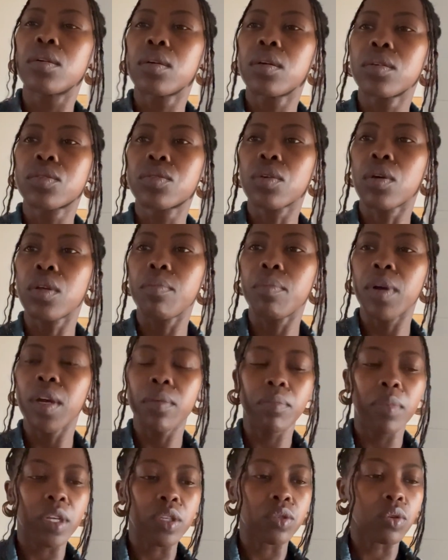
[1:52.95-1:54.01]
Sorry,
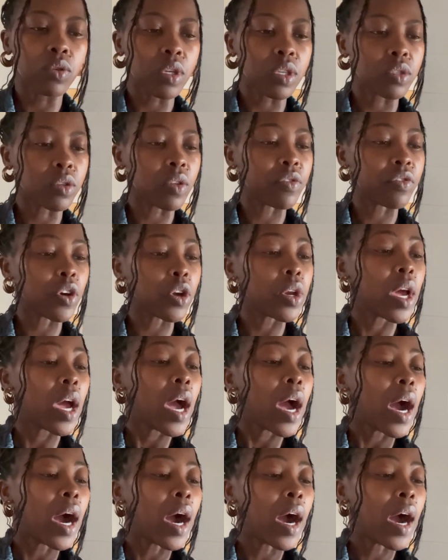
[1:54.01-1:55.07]
my daughter's on the phone.
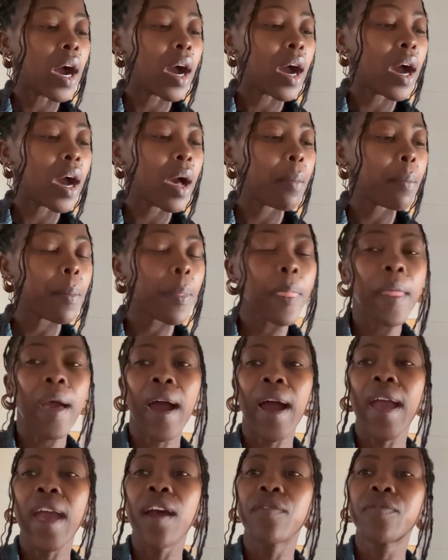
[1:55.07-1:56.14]

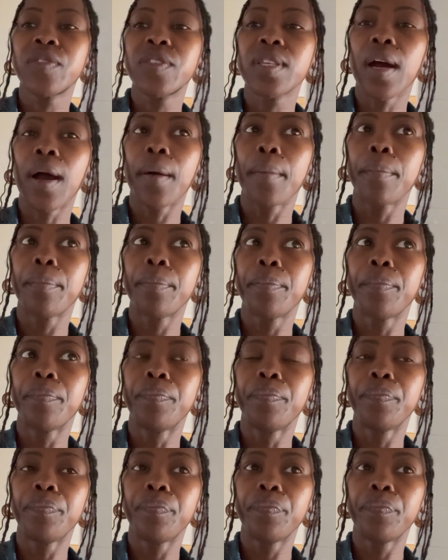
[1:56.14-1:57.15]
I have some...